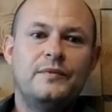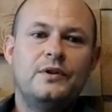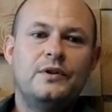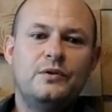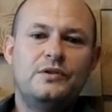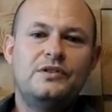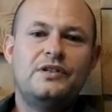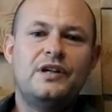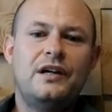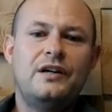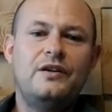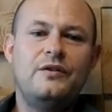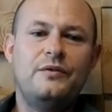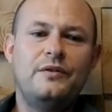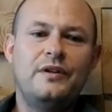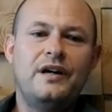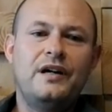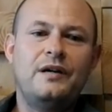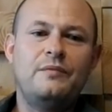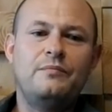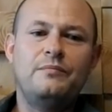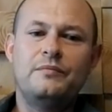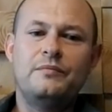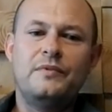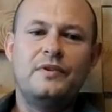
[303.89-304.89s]
you say your
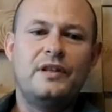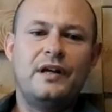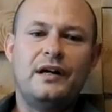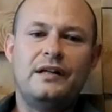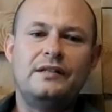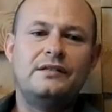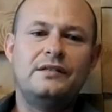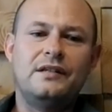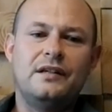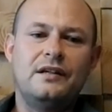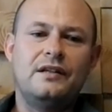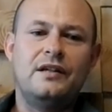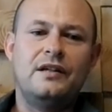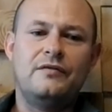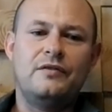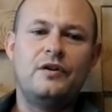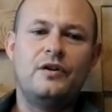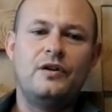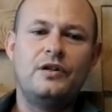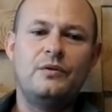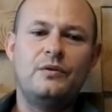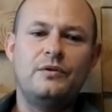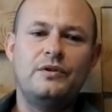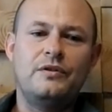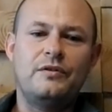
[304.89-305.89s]
name, that's it. They've
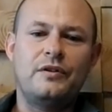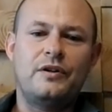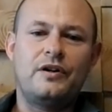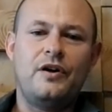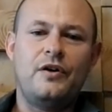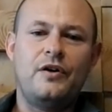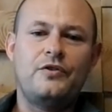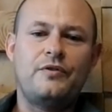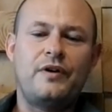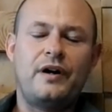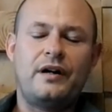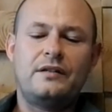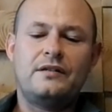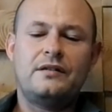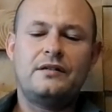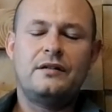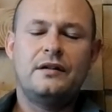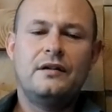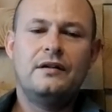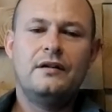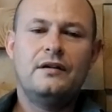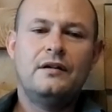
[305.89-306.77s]
got you under a contract.